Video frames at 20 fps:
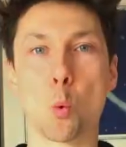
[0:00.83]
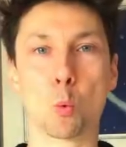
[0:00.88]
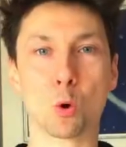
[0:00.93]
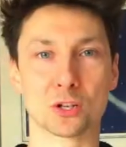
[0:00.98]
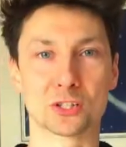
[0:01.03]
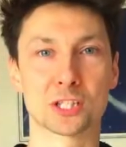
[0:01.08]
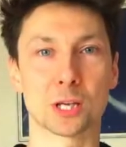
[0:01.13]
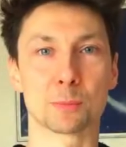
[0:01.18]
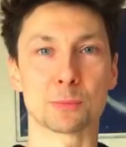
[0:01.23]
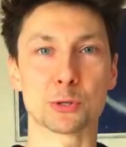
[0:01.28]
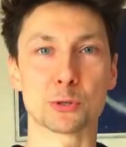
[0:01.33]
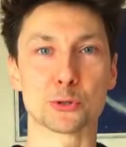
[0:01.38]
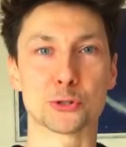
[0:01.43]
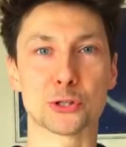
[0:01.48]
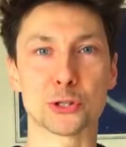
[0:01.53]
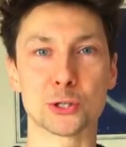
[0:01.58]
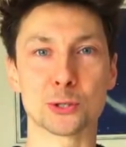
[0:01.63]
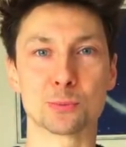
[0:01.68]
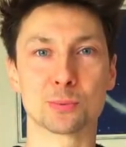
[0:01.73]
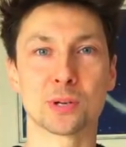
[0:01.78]
What's up
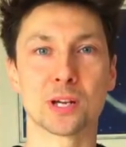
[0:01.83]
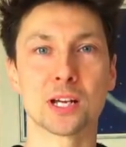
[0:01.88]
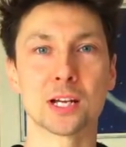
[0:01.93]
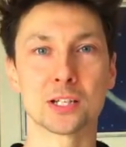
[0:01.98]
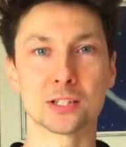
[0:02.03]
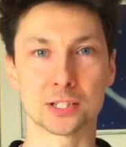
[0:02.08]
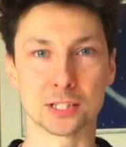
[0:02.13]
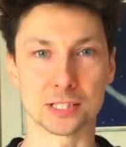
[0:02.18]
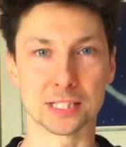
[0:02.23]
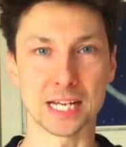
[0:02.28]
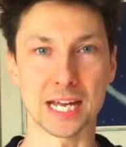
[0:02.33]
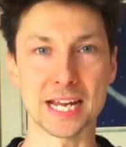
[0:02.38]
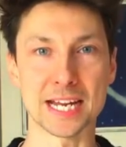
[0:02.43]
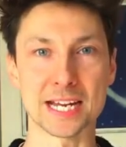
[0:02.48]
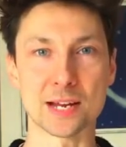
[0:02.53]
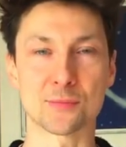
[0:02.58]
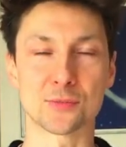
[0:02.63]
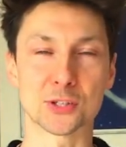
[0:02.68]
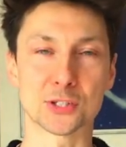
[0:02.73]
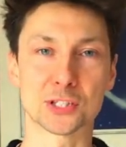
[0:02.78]
YouTube? Today the